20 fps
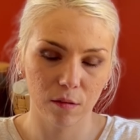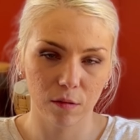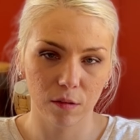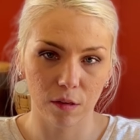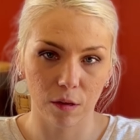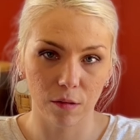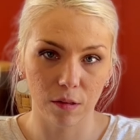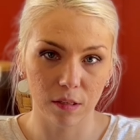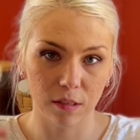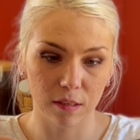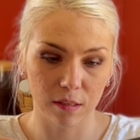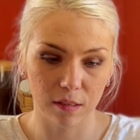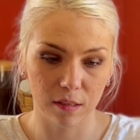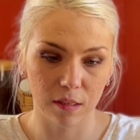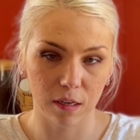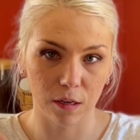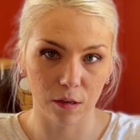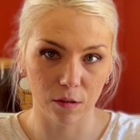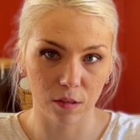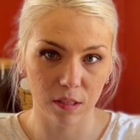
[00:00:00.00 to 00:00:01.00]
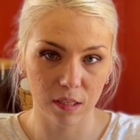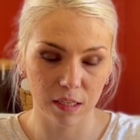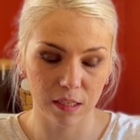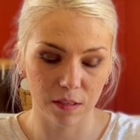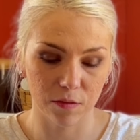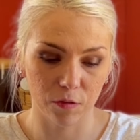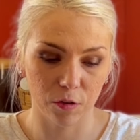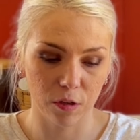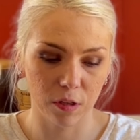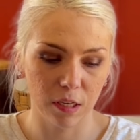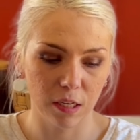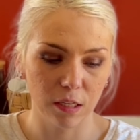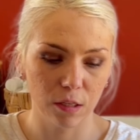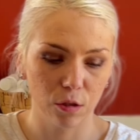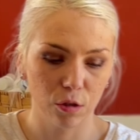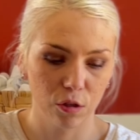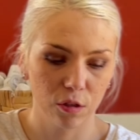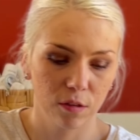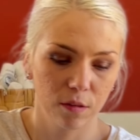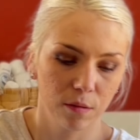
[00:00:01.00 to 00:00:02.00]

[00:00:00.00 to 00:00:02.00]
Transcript: So this is their 6-foot leash.